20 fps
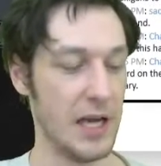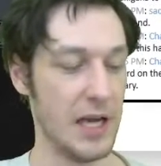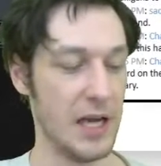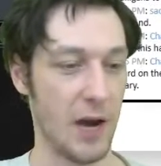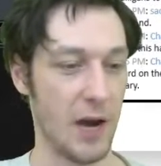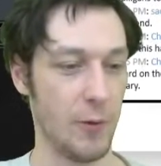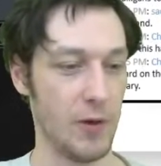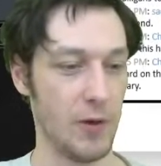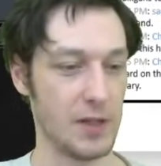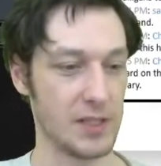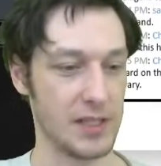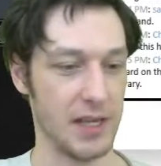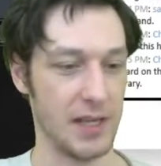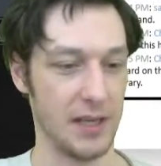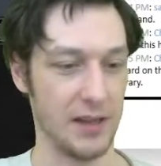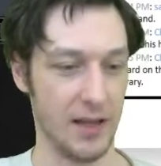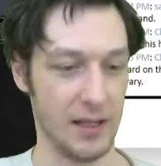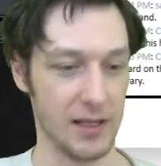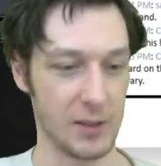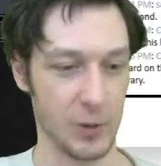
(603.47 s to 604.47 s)
I will say
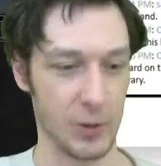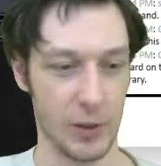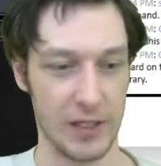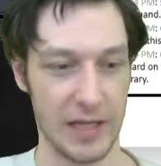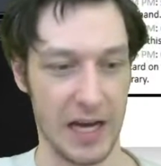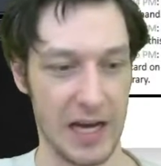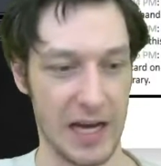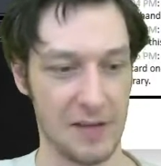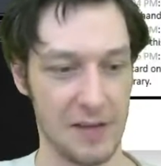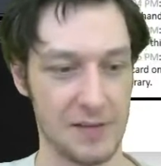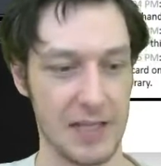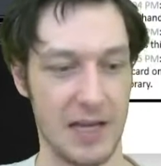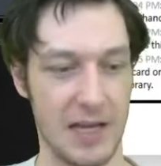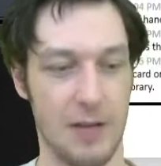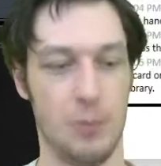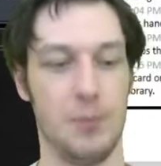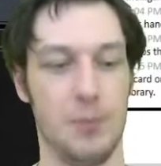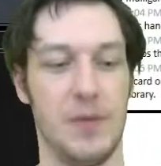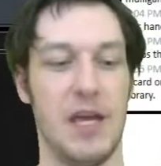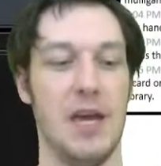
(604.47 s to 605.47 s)
Lake Street Dives
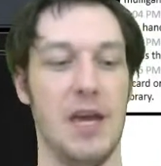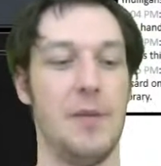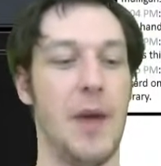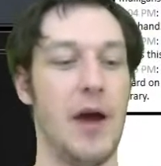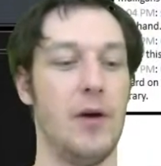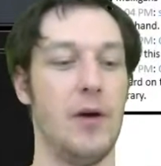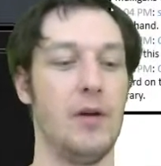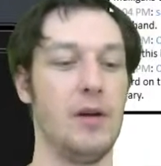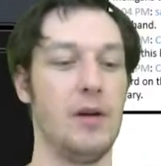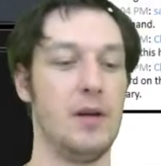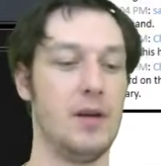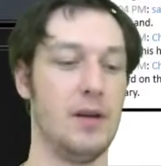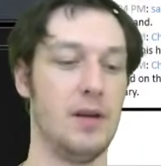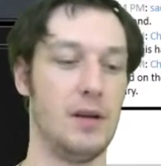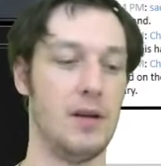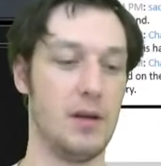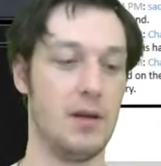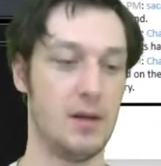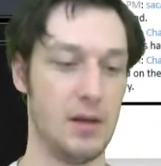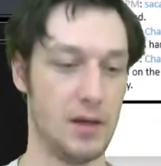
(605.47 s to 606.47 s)
album came out
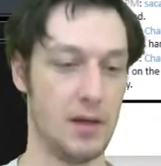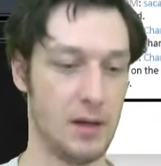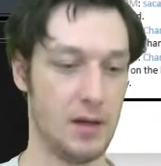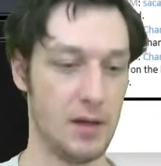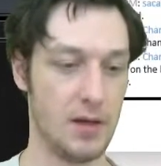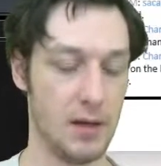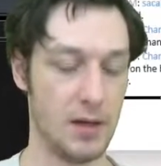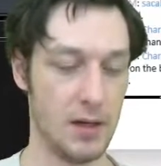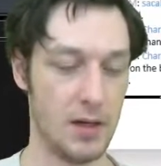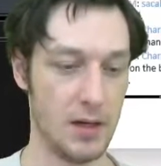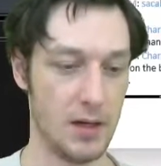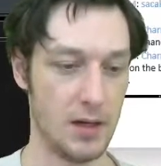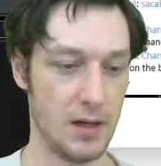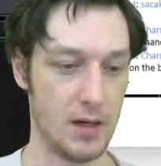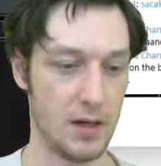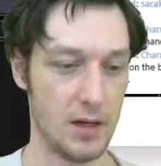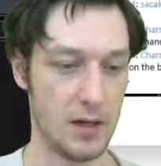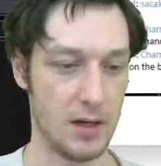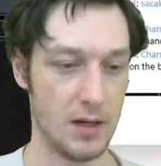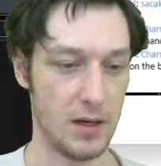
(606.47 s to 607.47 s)

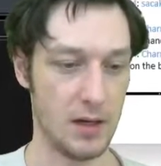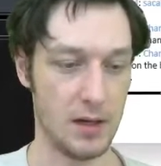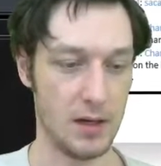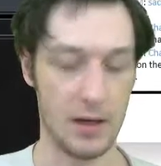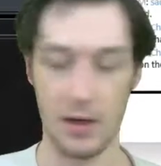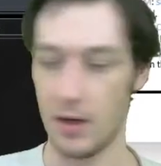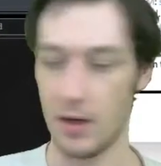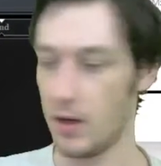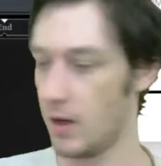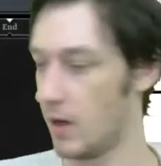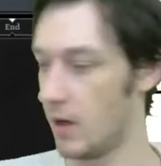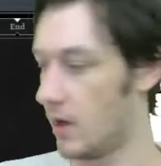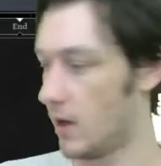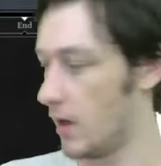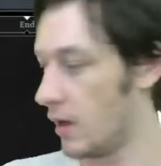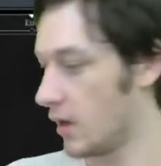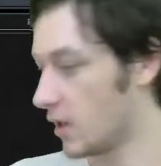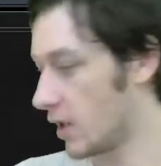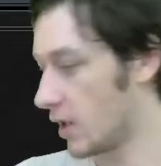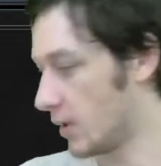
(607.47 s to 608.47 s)

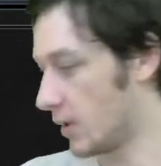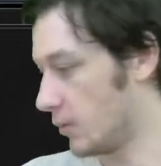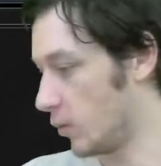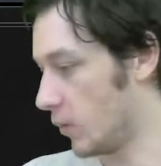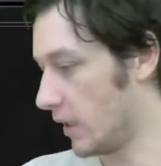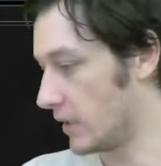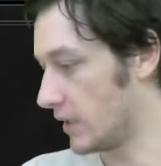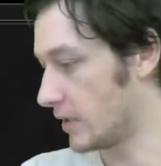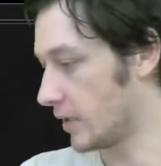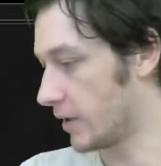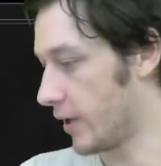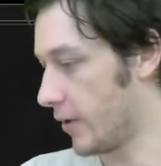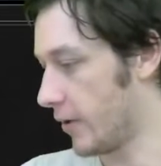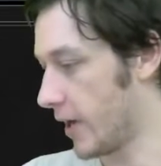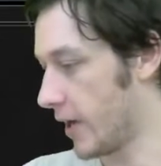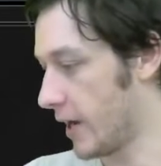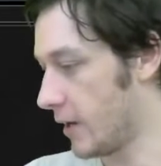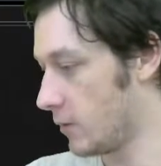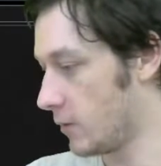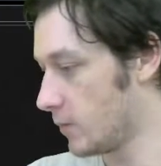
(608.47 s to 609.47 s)
a couple weeks ago
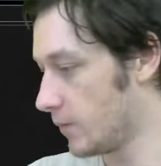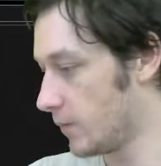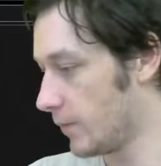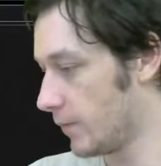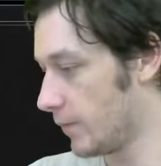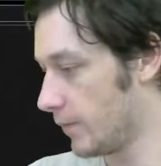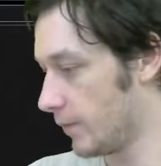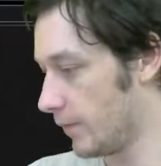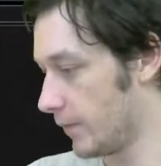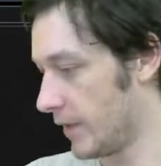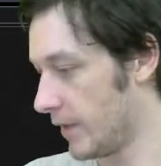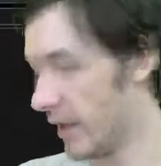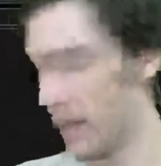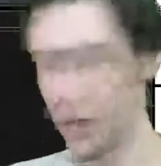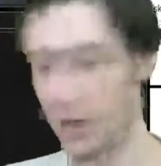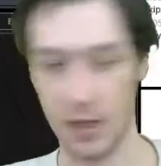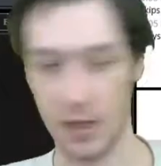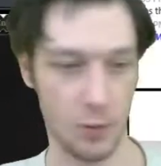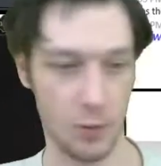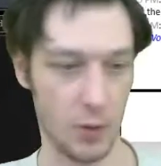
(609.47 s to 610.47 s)
now. Yeah, a
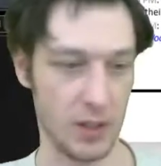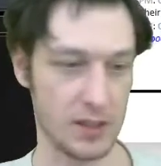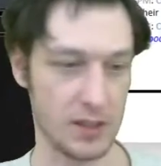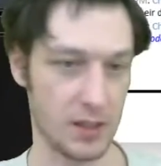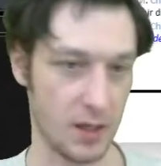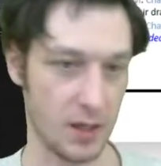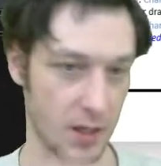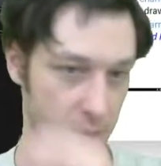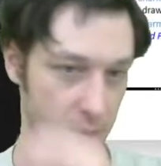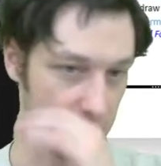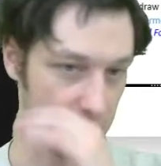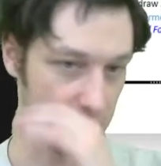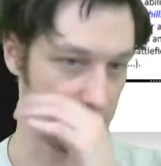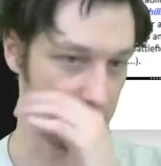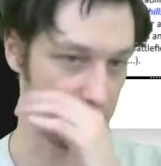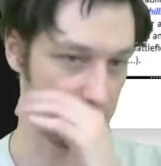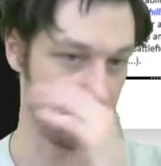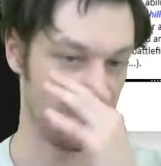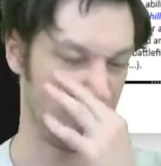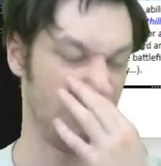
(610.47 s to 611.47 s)
couple weeks ago.
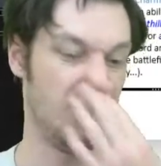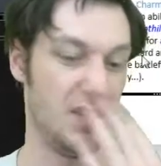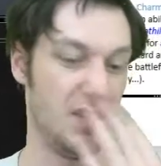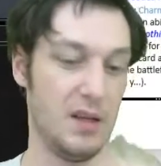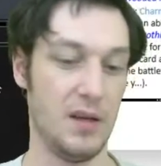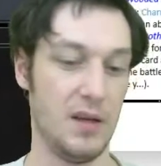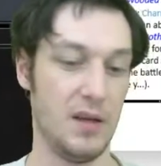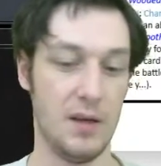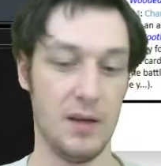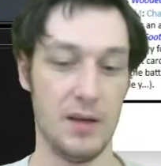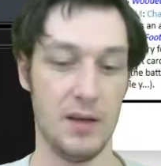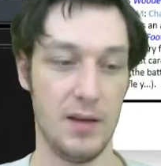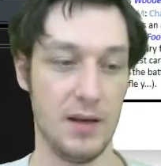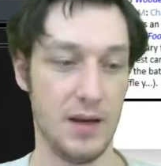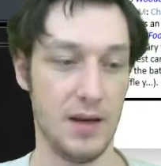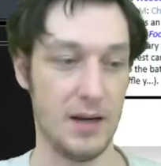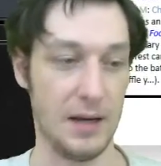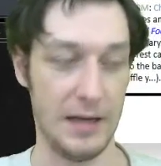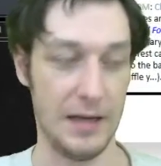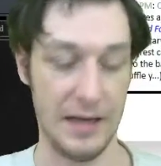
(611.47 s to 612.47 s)

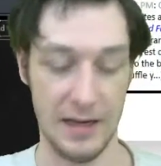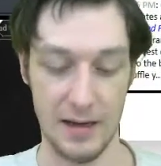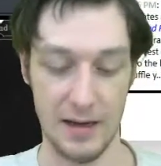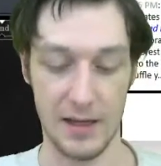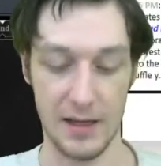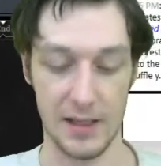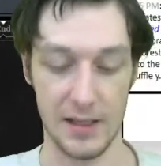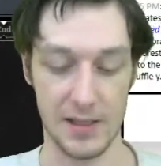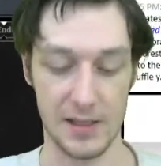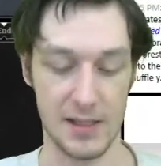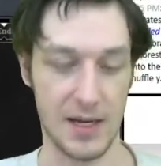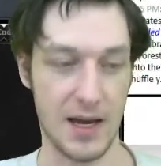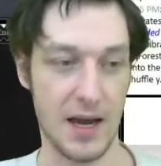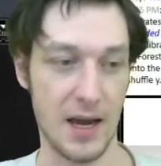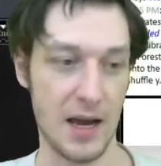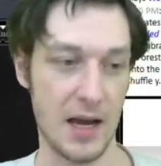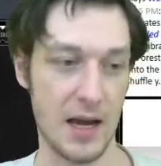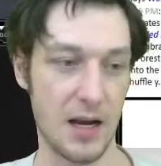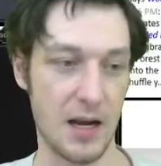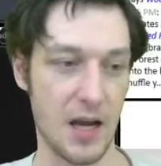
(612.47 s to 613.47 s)
It is
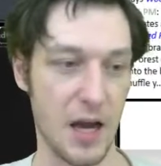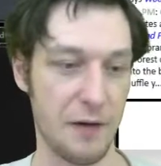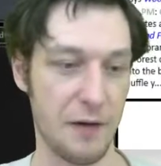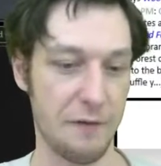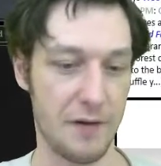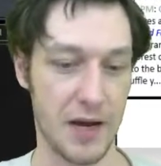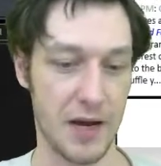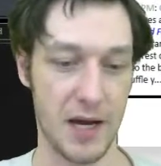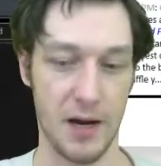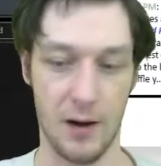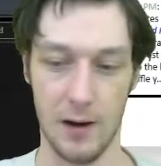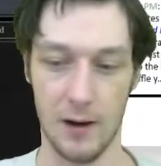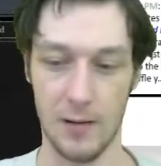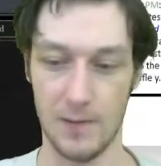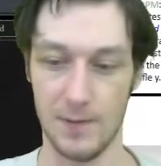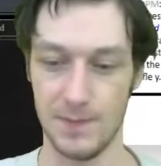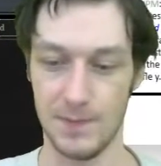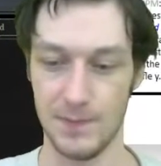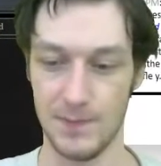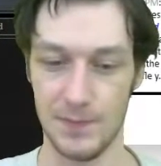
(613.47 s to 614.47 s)
hot fire.
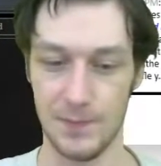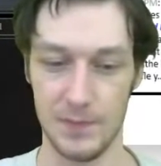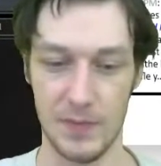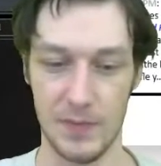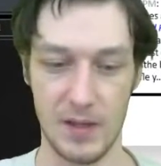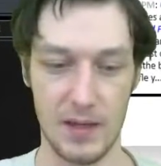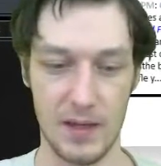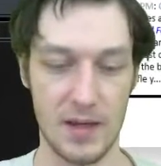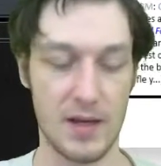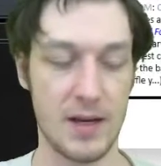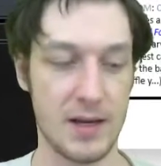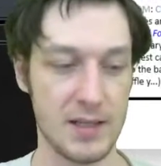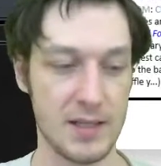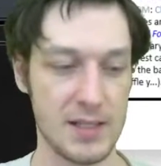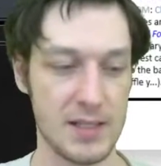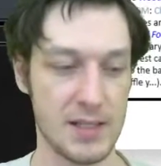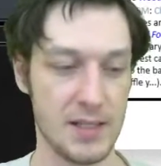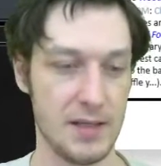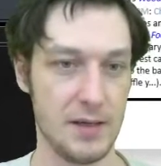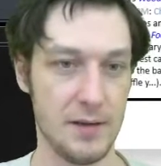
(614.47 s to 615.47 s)

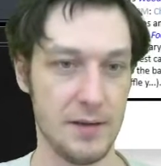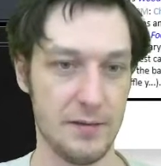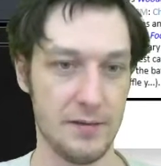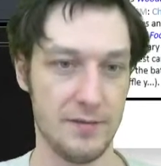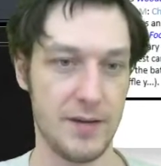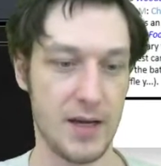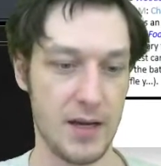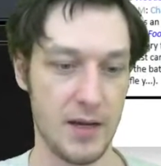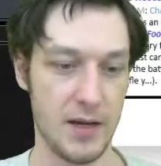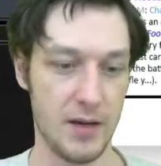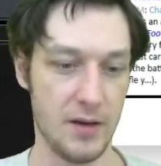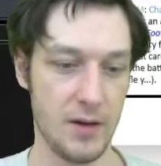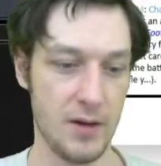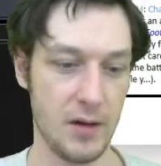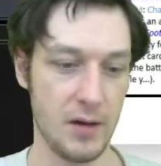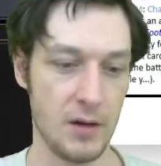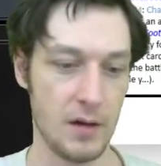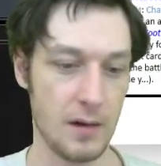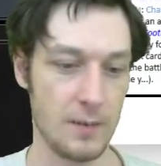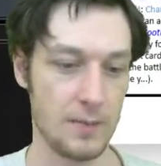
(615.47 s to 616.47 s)
Hot fire.
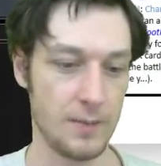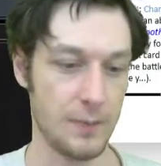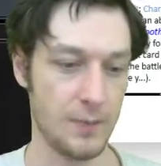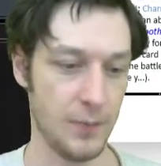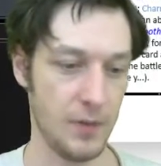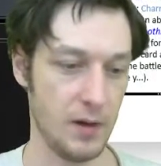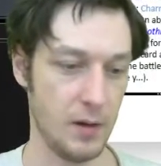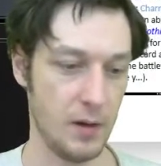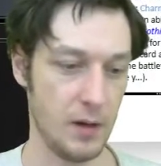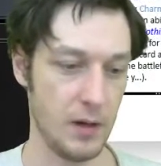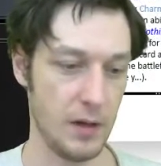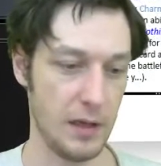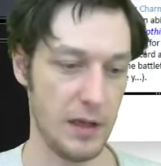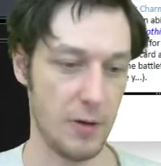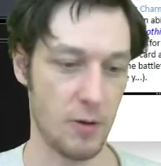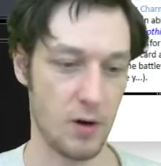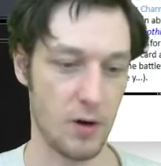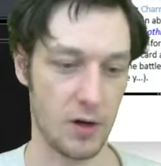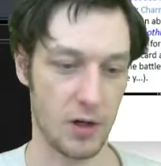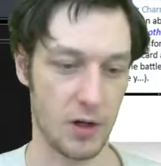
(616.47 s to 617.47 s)
They
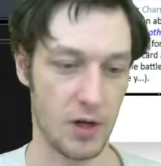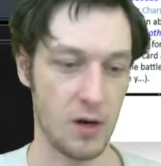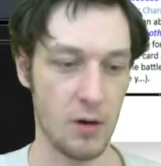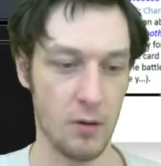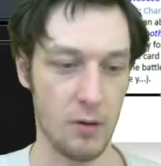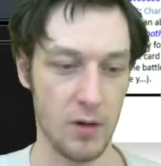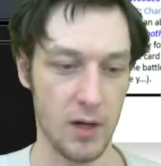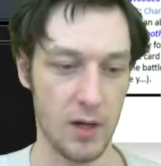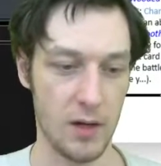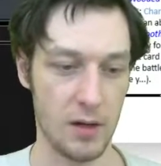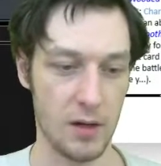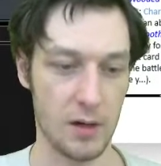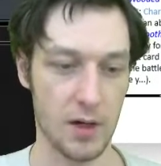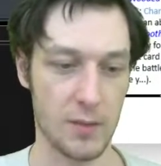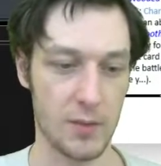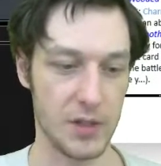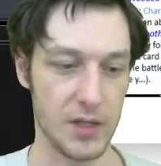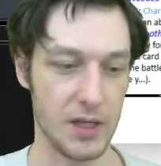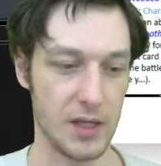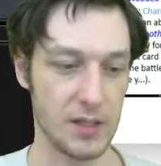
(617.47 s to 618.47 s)
were on Conan a
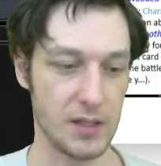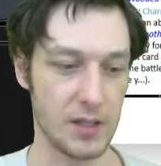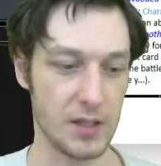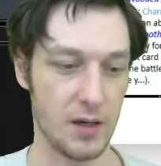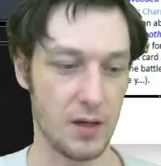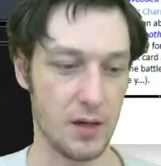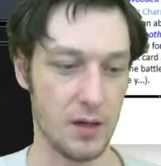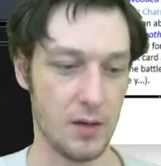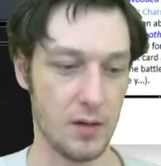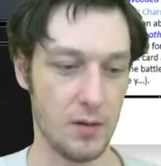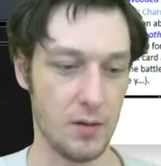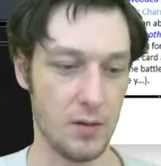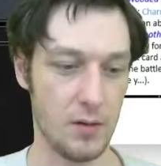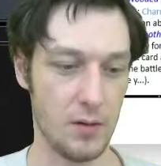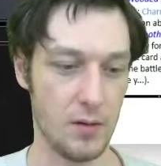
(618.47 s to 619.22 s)
couple days ago.